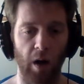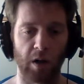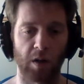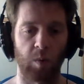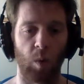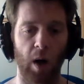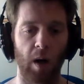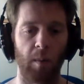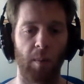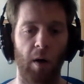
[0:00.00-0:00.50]
It's
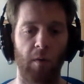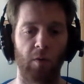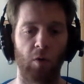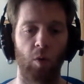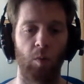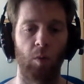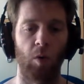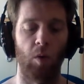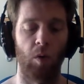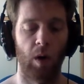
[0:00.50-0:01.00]
way above
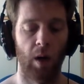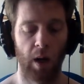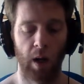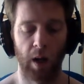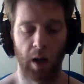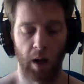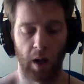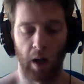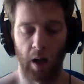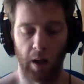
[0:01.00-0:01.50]
normal,
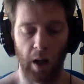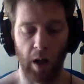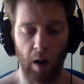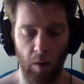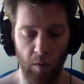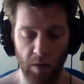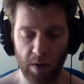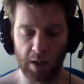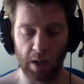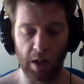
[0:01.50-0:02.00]
and yeah,
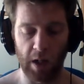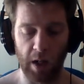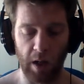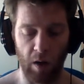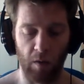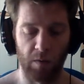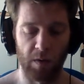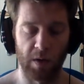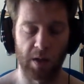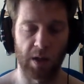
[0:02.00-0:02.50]
obviously
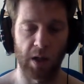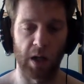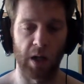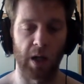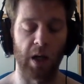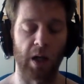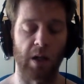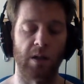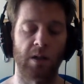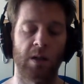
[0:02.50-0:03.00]
it
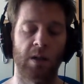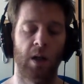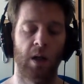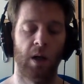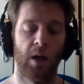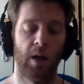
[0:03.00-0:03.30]
is.